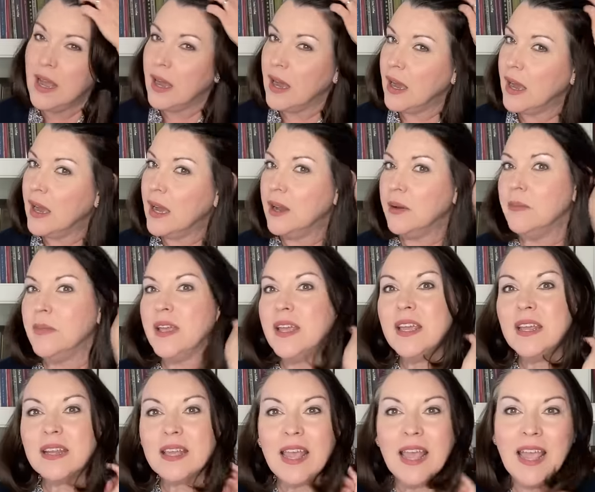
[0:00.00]
Um,
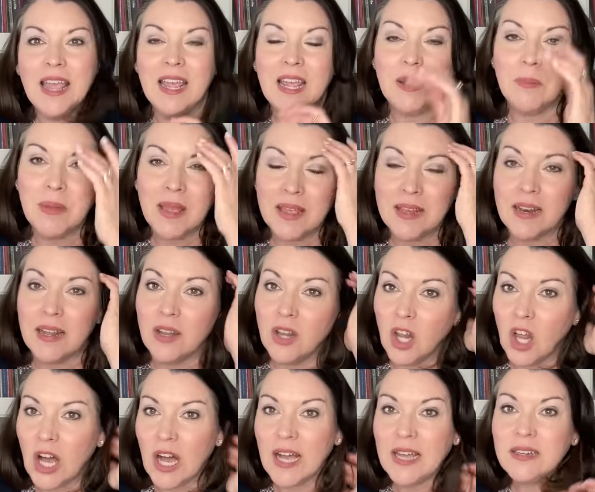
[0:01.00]
it came in a
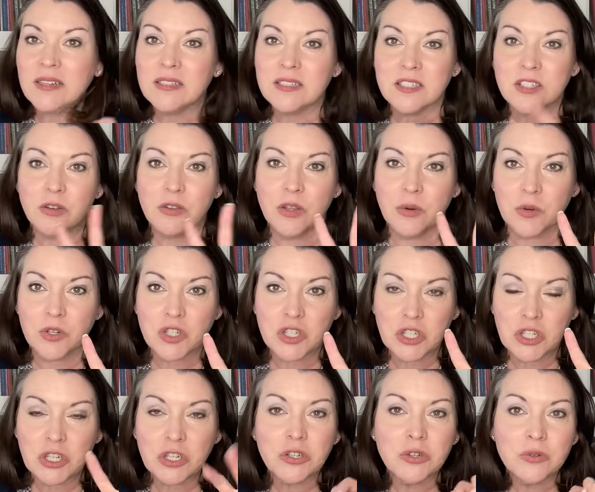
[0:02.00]
lot, so there were
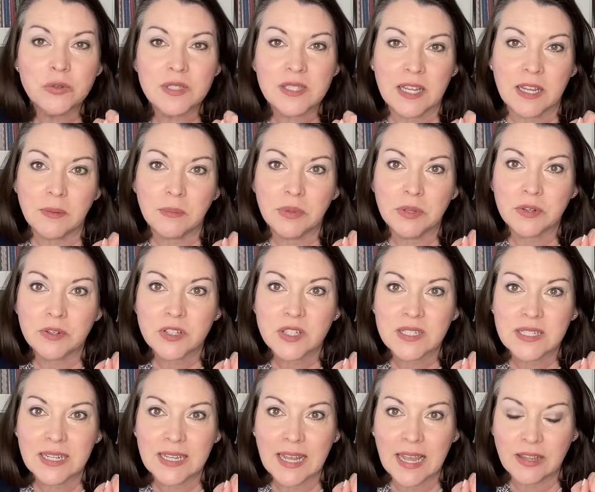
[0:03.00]
two samplers
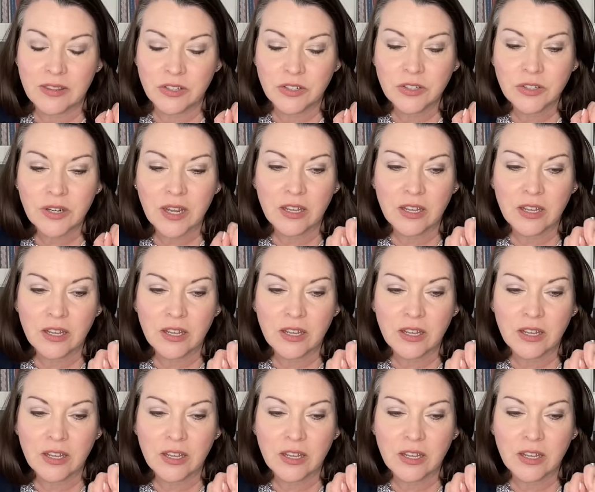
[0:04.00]
together.